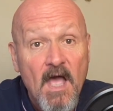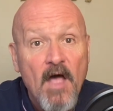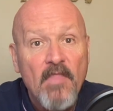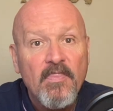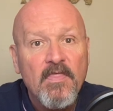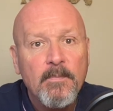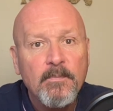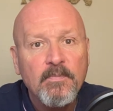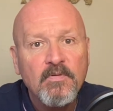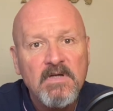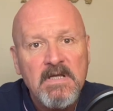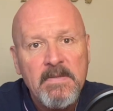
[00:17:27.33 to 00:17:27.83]

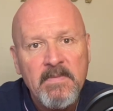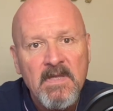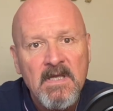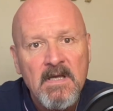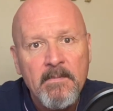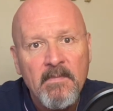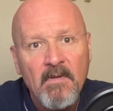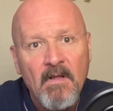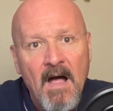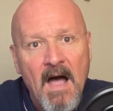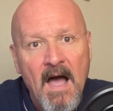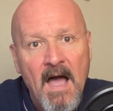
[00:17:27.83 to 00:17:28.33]
the
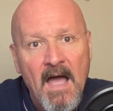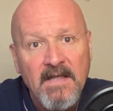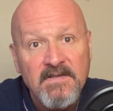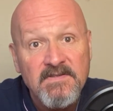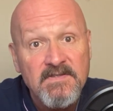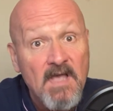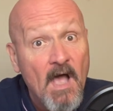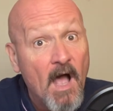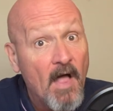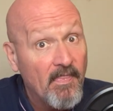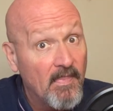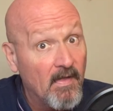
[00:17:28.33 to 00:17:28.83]
premium
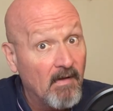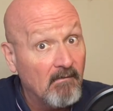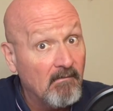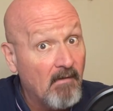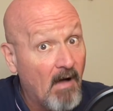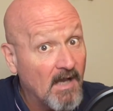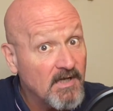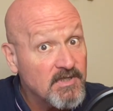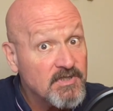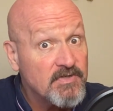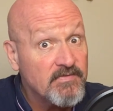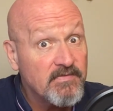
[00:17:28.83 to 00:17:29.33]
lines, the
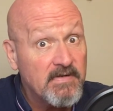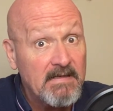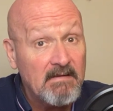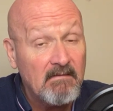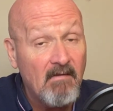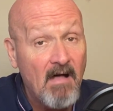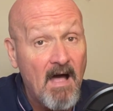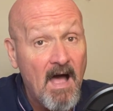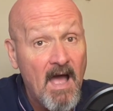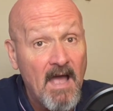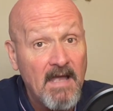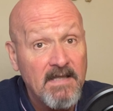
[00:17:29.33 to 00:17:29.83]
luxury
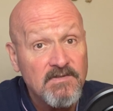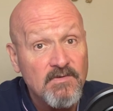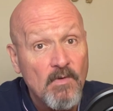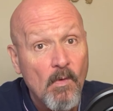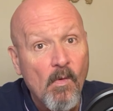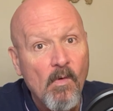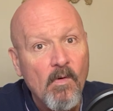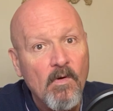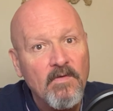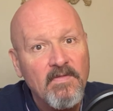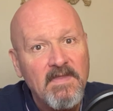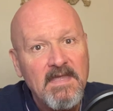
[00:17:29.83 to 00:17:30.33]
lines,
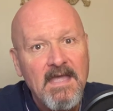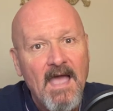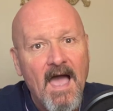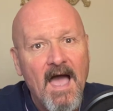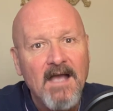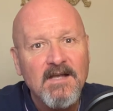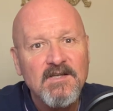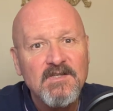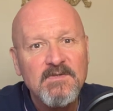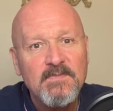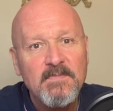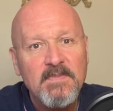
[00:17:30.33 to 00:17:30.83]
or the
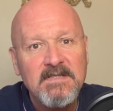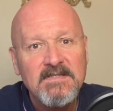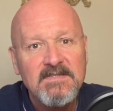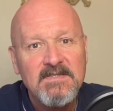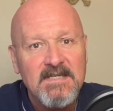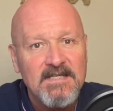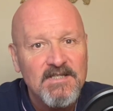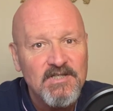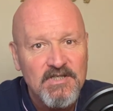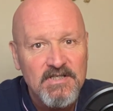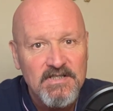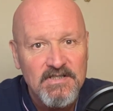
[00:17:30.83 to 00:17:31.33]

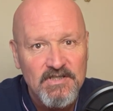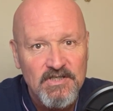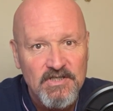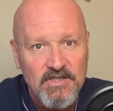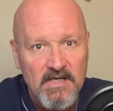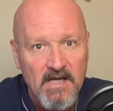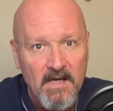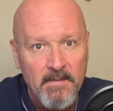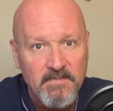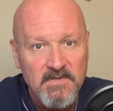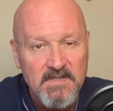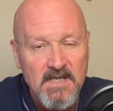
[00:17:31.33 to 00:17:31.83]
expedition
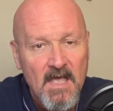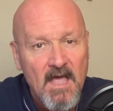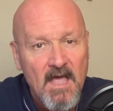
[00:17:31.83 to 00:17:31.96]
ships.